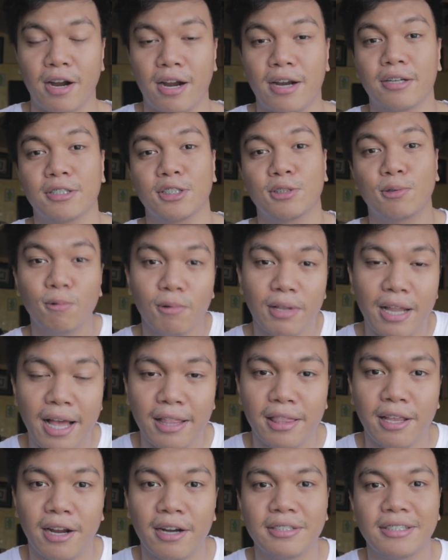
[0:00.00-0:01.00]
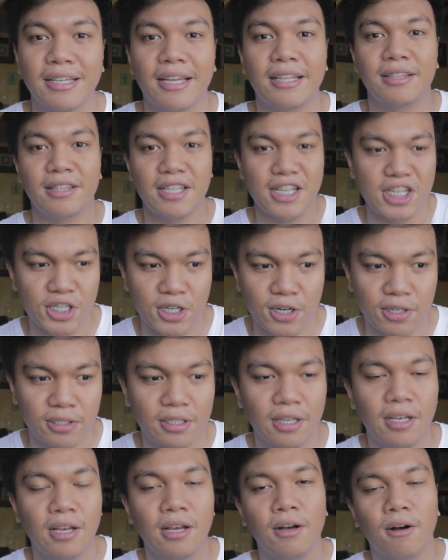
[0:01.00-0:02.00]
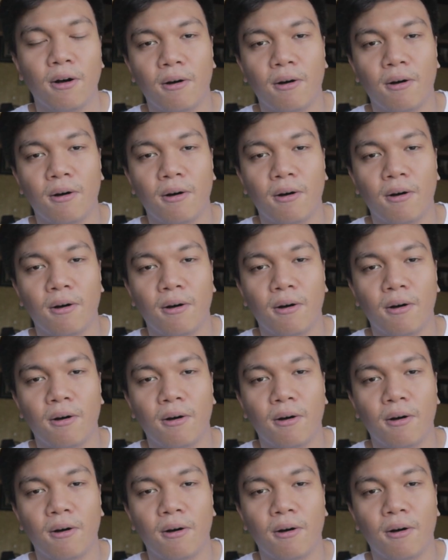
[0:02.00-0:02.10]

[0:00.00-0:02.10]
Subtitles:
are school lanyards and t-shirts.